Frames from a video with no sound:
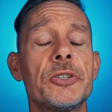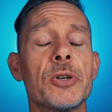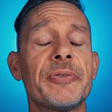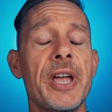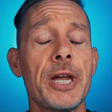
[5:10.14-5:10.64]
is
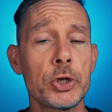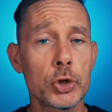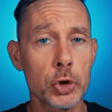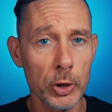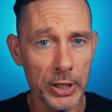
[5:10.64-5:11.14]
of
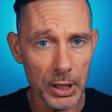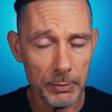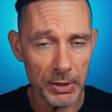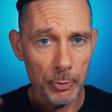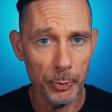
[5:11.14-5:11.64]

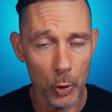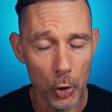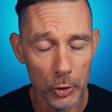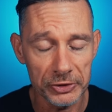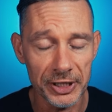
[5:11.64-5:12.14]
extreme
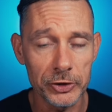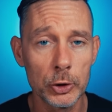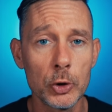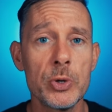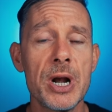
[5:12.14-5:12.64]
importance that
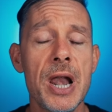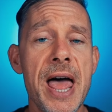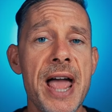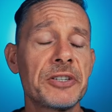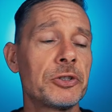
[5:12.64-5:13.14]
you
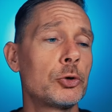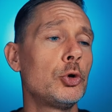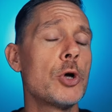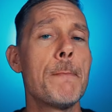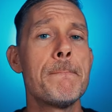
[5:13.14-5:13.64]
relax
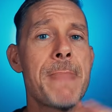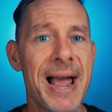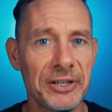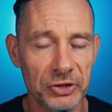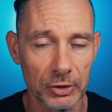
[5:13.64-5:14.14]
to the
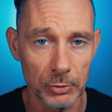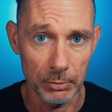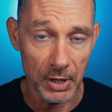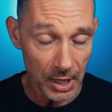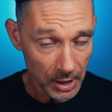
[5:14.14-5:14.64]
maximum.